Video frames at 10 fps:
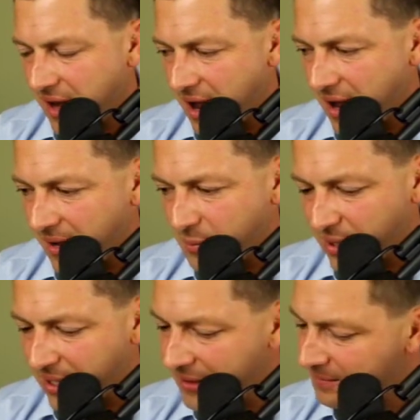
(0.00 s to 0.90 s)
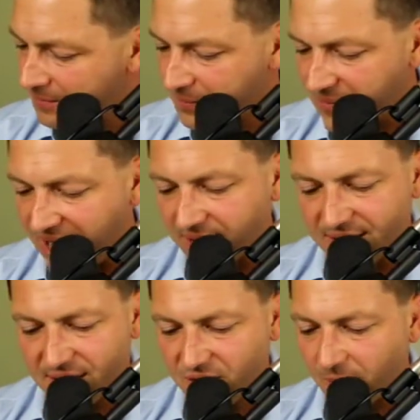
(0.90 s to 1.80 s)
Um, but I
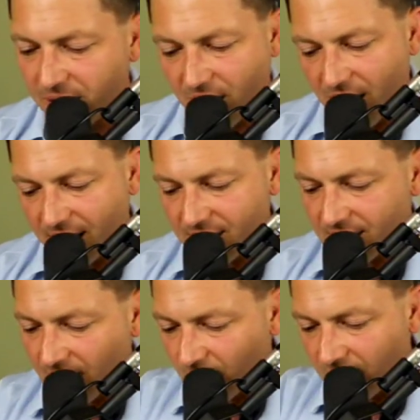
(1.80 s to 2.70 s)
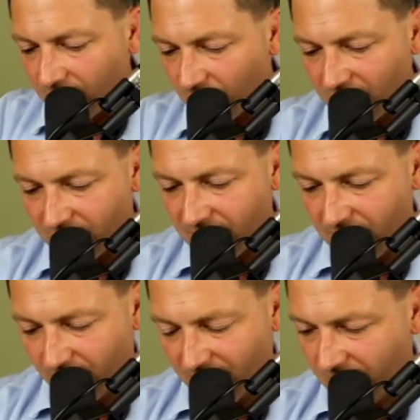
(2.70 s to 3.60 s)
listened to my clients. They wanted a weekly
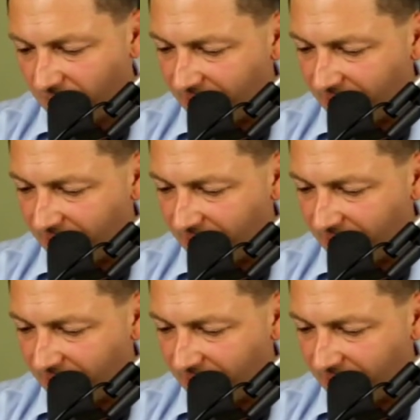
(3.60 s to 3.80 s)
email.